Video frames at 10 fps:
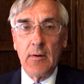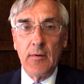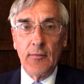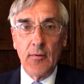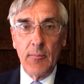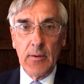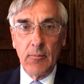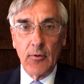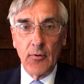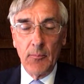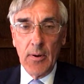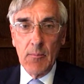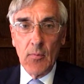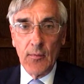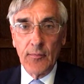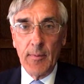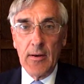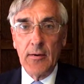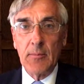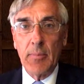so that people have got a bit more
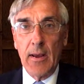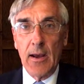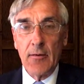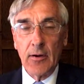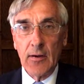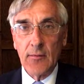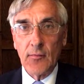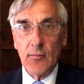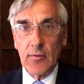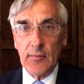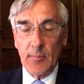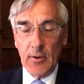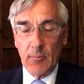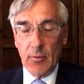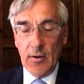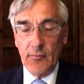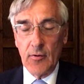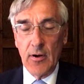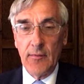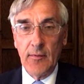spending power against all these big price
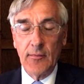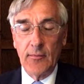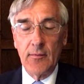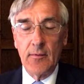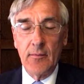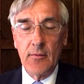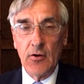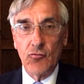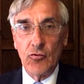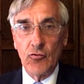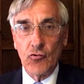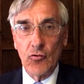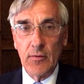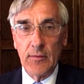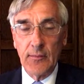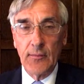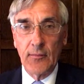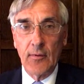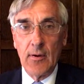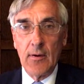rises and the national insurance
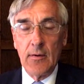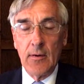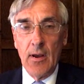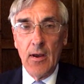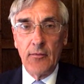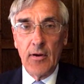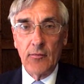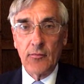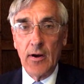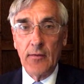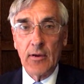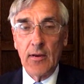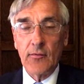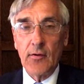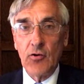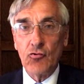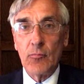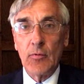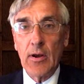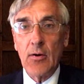uh, tax rise cancellation
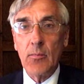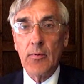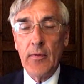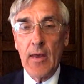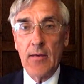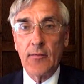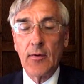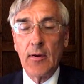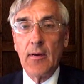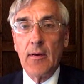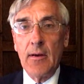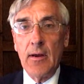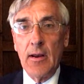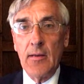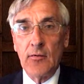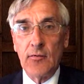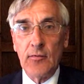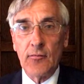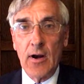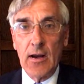would help with that. And I think
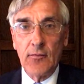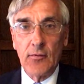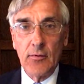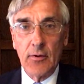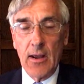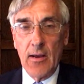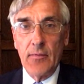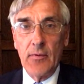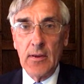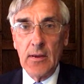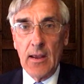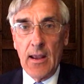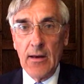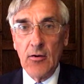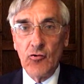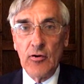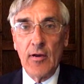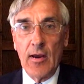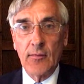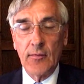she's right to look at the energy
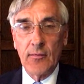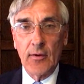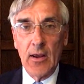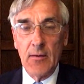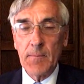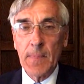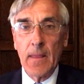taxes again.